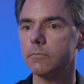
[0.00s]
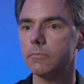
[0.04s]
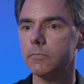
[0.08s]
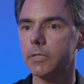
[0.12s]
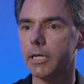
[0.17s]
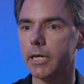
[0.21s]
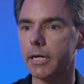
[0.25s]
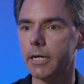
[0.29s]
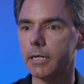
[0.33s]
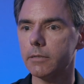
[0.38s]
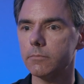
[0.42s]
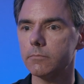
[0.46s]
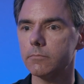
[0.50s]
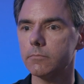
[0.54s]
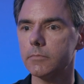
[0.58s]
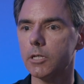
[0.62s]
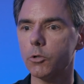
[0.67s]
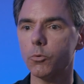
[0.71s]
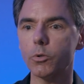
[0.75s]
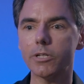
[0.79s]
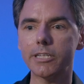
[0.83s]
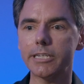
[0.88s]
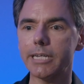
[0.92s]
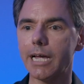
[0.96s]
Yeah,
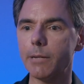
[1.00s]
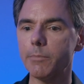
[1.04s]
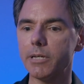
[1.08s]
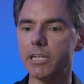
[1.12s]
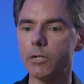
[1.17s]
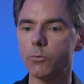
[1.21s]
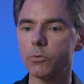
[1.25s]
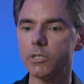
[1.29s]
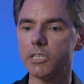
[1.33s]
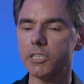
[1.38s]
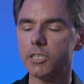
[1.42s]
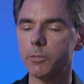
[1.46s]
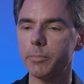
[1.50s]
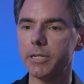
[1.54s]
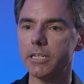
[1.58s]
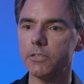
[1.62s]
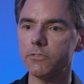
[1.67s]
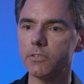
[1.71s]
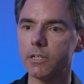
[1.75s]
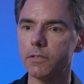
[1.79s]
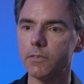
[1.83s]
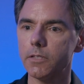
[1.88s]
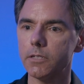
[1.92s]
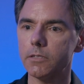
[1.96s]
it really, I mean, it really
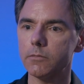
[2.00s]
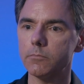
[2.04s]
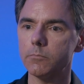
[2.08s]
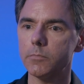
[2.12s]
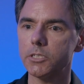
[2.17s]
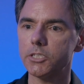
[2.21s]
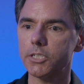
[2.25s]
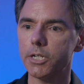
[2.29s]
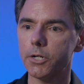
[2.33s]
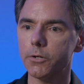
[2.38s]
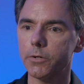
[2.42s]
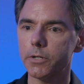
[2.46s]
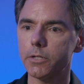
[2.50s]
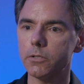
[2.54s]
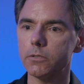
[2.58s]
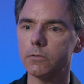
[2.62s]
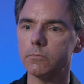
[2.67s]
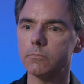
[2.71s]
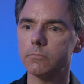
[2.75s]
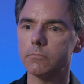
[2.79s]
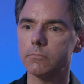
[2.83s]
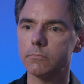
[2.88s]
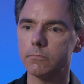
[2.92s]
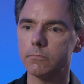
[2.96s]
depends on the material.